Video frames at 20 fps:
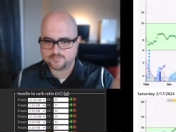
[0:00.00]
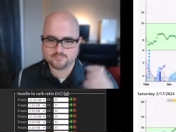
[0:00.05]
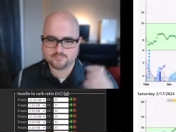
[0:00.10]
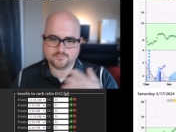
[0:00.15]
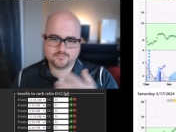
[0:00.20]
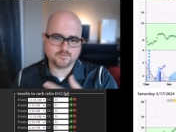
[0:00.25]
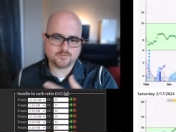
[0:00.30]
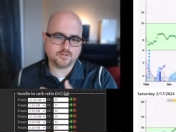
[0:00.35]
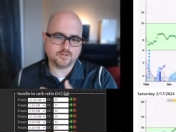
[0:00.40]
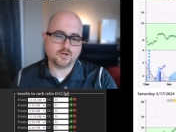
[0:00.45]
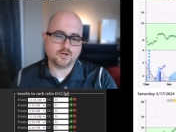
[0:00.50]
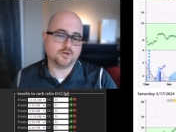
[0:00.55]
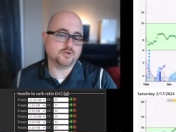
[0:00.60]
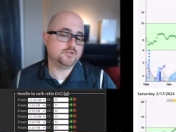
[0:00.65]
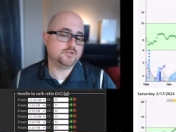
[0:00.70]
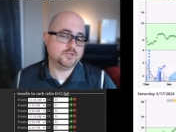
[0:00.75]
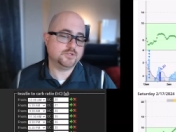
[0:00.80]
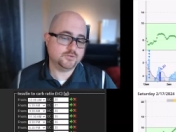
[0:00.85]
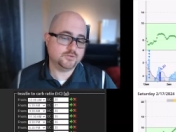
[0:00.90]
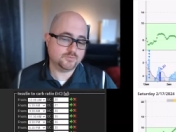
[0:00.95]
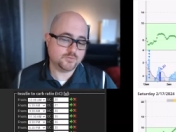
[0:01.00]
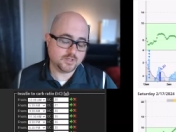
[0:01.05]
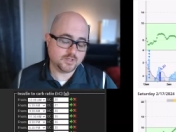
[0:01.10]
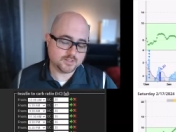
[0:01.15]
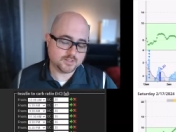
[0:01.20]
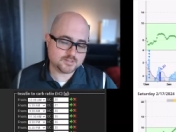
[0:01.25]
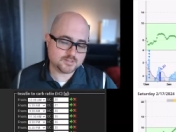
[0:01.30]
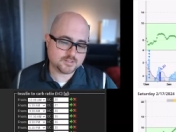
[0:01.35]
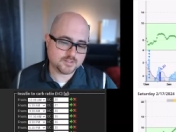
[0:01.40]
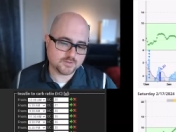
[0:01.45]
for longer than you'd
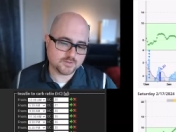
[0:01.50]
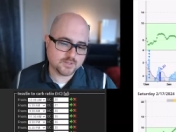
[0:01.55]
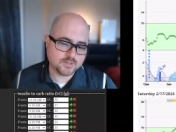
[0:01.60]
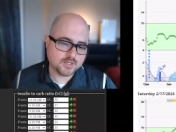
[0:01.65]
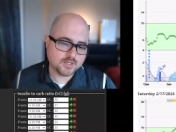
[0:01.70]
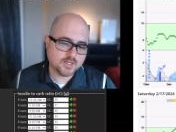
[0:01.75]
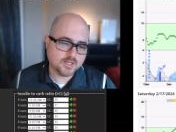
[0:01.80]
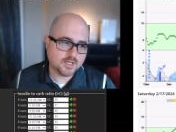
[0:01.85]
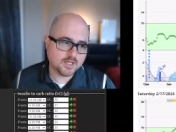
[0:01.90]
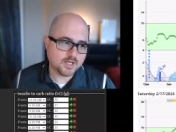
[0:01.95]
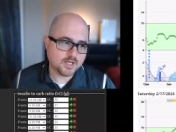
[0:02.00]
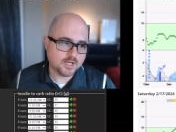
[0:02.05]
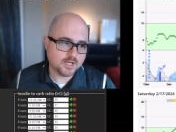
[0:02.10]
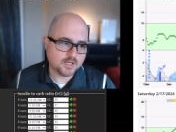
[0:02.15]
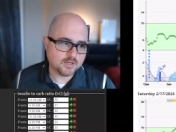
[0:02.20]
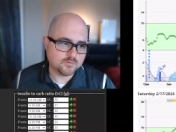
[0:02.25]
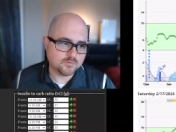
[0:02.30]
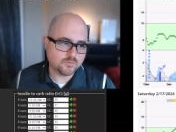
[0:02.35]
want. So uh,